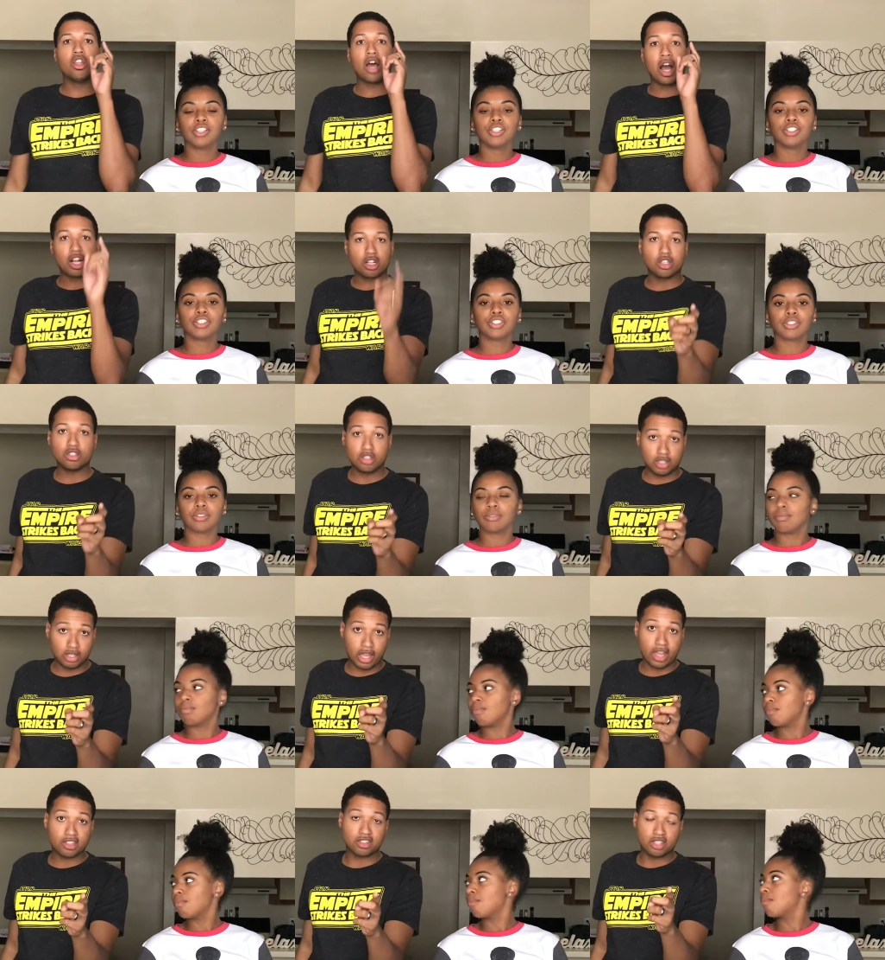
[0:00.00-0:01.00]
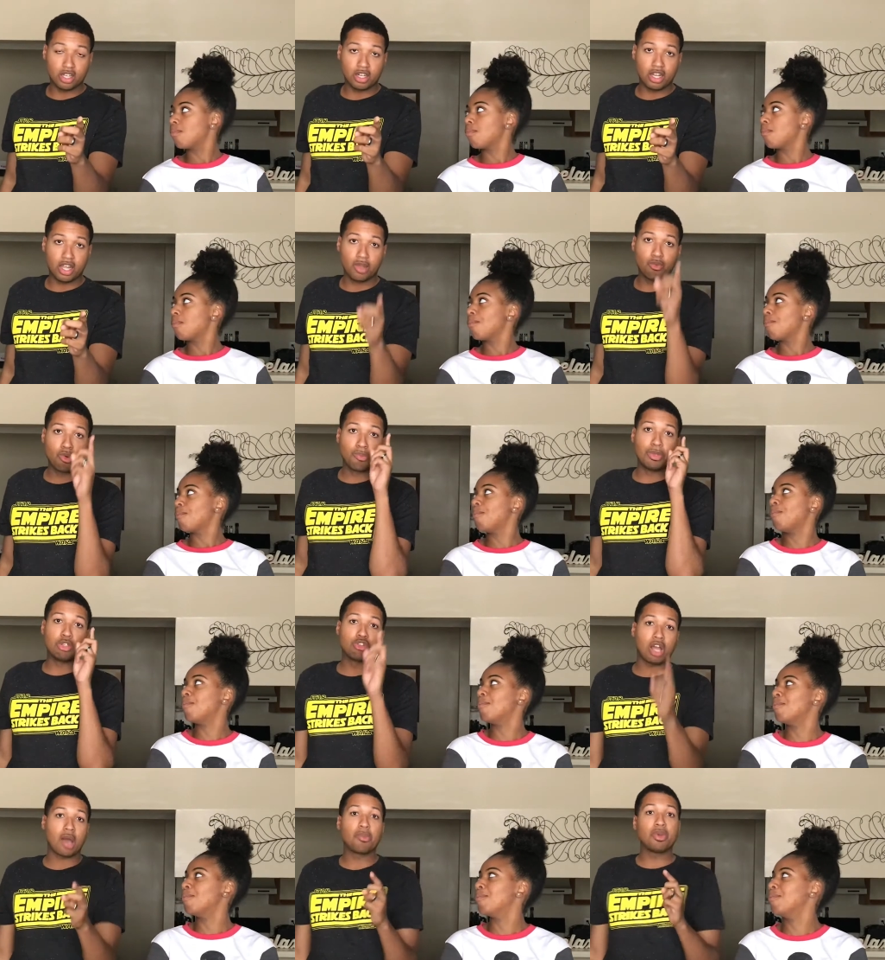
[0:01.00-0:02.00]
Speaker 1: Yeah. that Sunday, we'll be
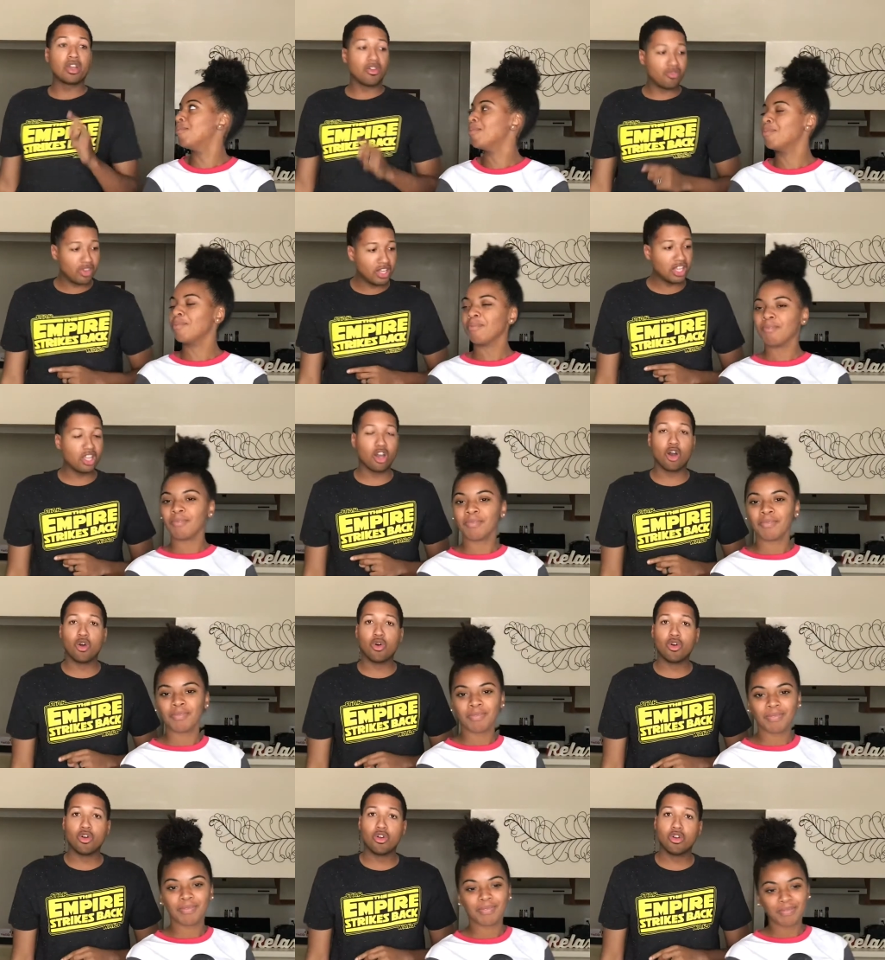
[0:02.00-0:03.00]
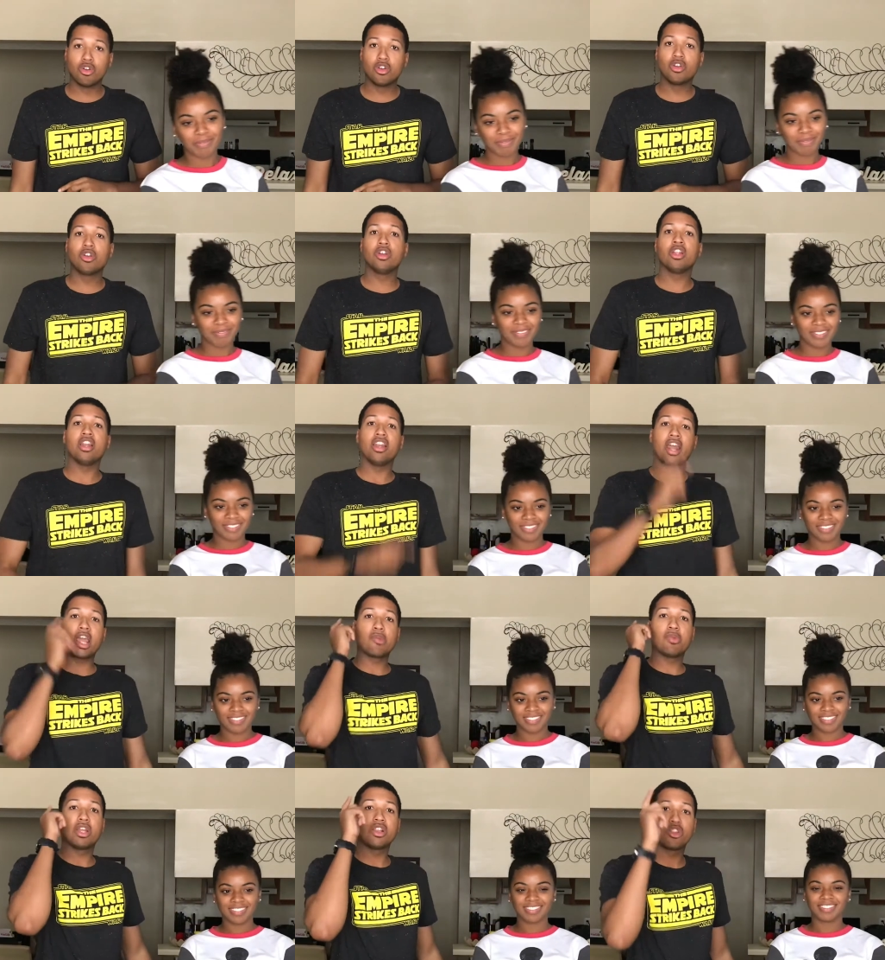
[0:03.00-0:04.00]
dropping a video
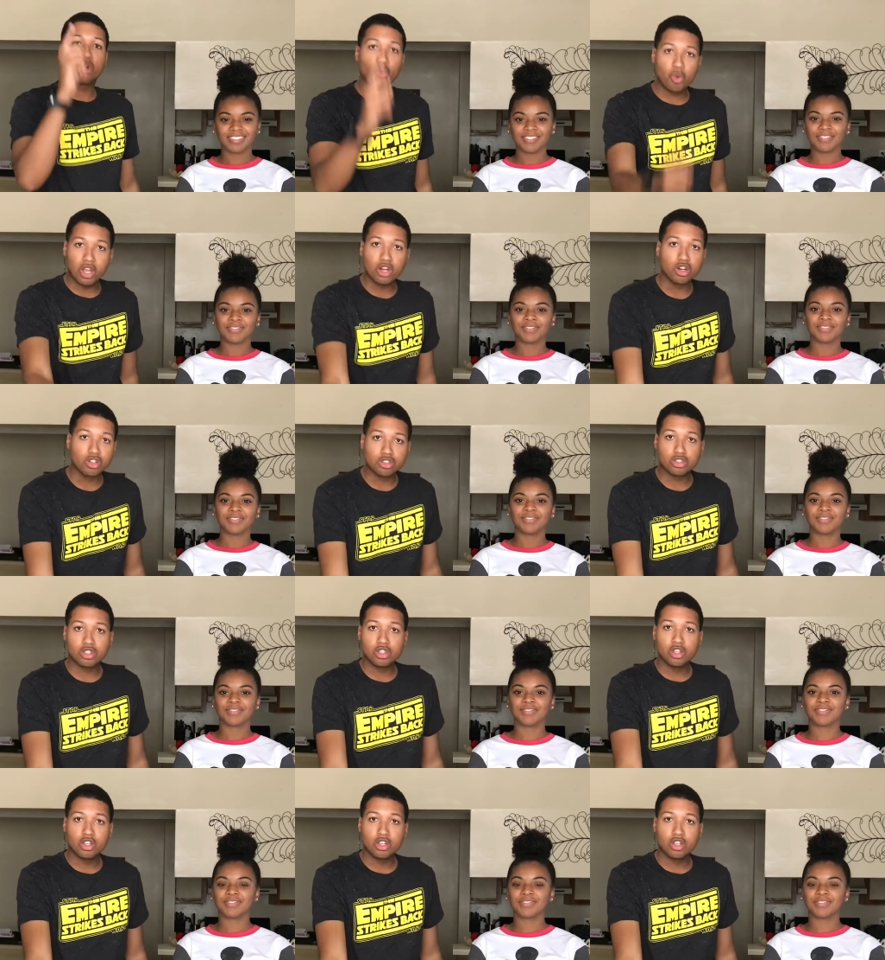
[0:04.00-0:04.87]
naming the winners.